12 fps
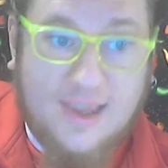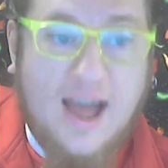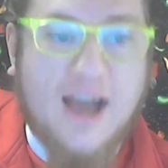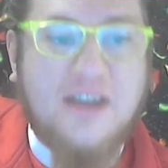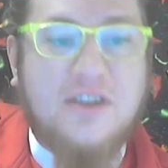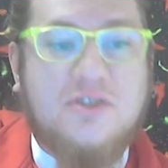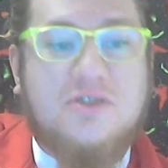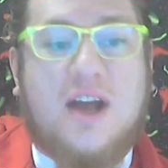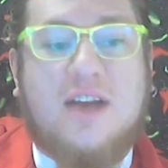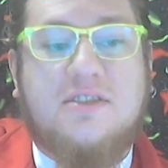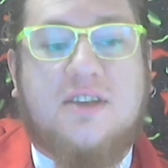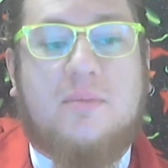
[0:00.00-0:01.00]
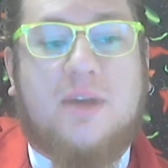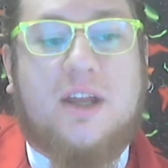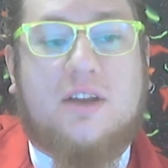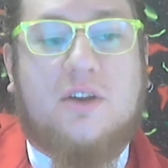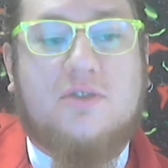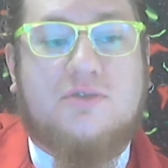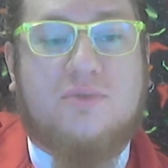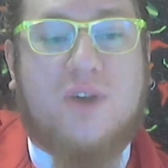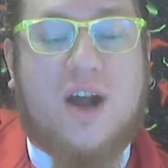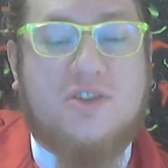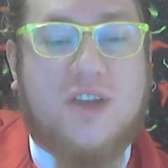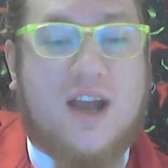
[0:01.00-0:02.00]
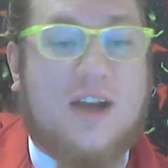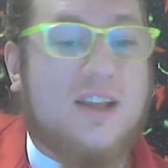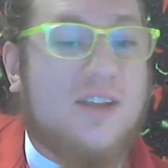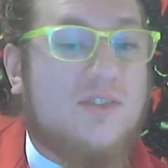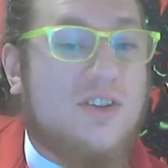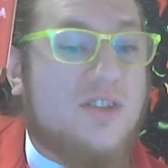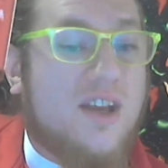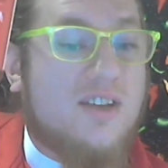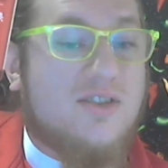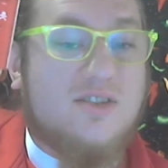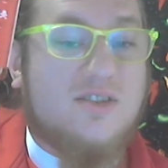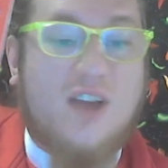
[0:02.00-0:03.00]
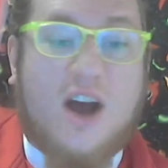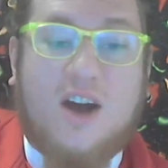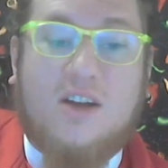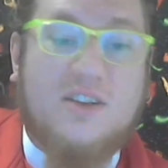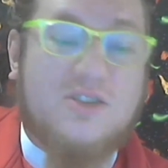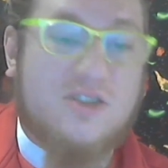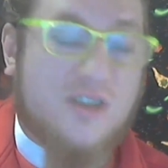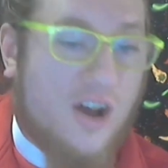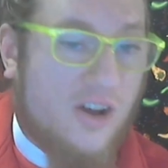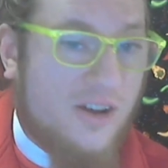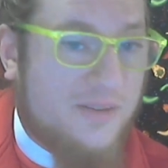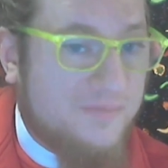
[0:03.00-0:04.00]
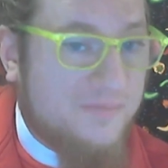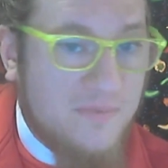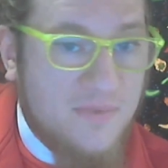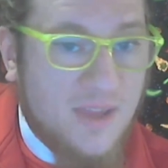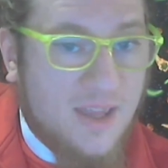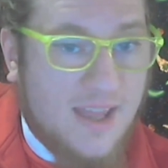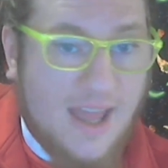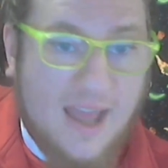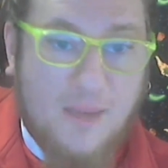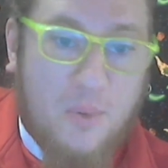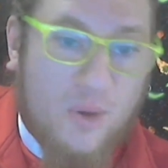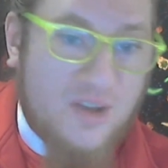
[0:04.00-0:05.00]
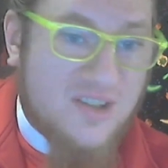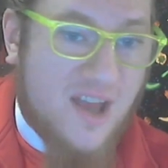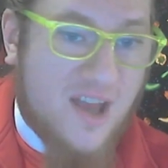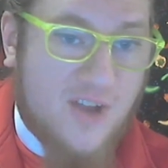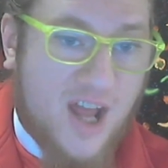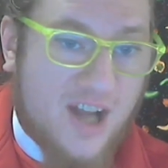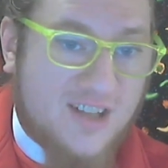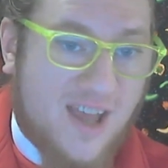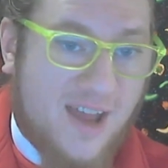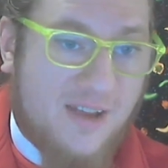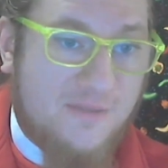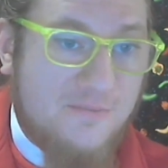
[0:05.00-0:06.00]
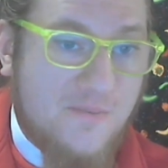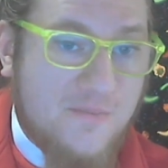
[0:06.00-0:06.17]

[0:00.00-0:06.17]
High Desert Sauce Company, Ghost Sriracha, I would give this a solid, solid 8.7 out of 10.